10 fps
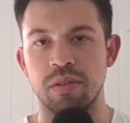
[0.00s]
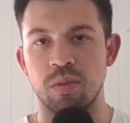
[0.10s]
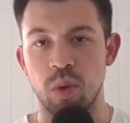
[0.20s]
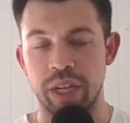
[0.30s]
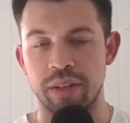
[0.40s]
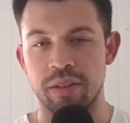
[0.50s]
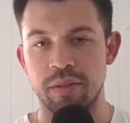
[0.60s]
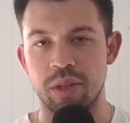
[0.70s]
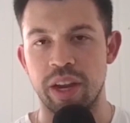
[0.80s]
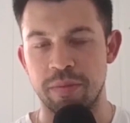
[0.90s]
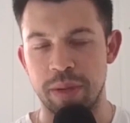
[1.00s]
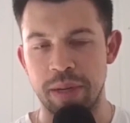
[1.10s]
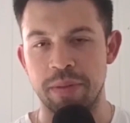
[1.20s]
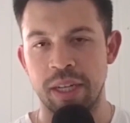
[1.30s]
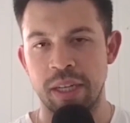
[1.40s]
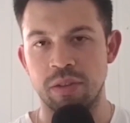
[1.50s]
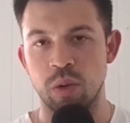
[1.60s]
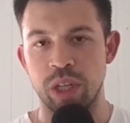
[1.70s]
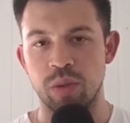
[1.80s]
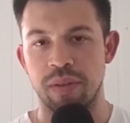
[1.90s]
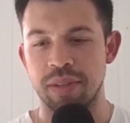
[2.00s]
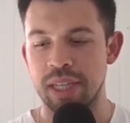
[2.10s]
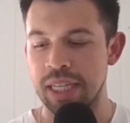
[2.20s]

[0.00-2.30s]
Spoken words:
week that has been for week 12.